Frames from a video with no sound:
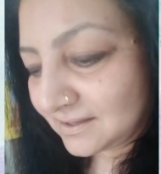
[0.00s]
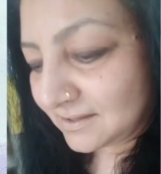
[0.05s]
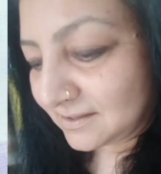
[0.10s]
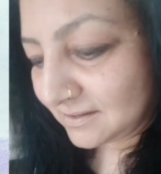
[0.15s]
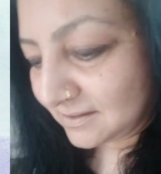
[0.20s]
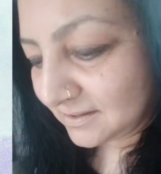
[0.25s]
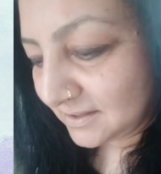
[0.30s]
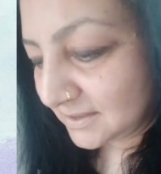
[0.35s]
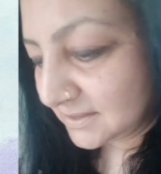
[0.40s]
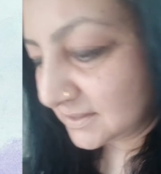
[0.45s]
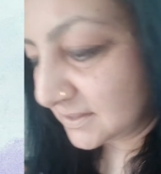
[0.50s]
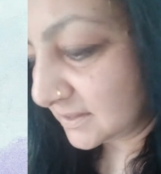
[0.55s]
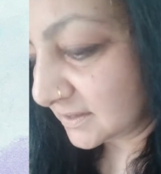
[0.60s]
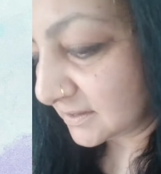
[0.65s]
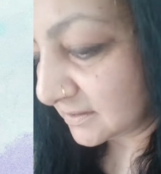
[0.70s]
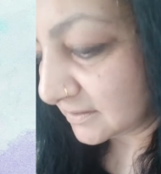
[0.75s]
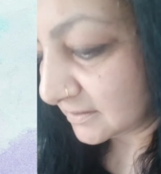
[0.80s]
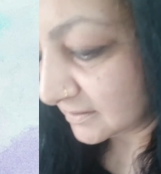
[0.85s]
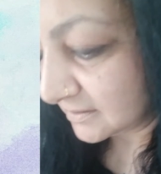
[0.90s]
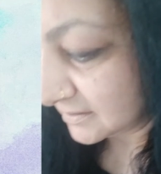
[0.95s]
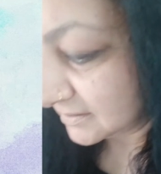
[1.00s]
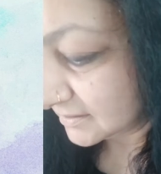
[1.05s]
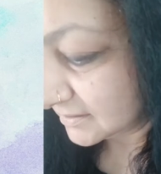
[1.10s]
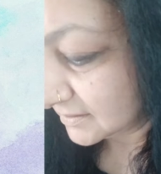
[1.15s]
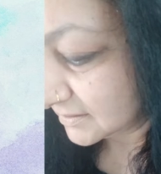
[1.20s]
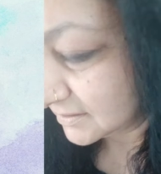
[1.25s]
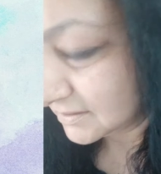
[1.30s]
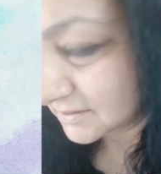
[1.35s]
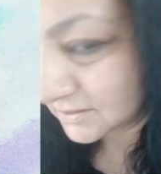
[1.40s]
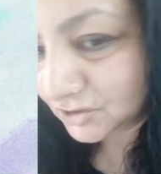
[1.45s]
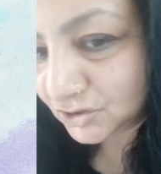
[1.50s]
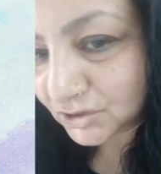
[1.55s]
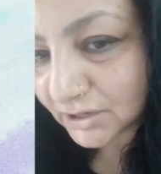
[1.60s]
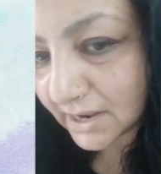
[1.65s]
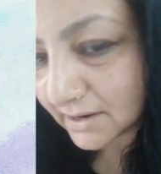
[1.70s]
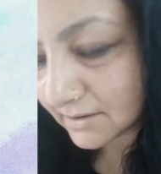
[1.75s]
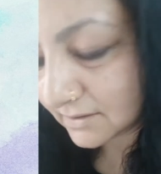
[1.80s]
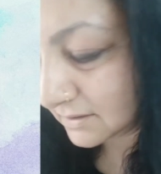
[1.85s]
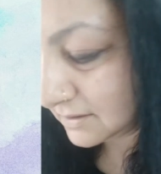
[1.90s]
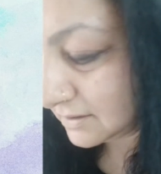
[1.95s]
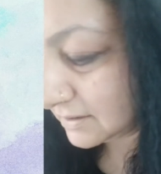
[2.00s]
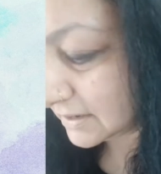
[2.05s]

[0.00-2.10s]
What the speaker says: in the channel.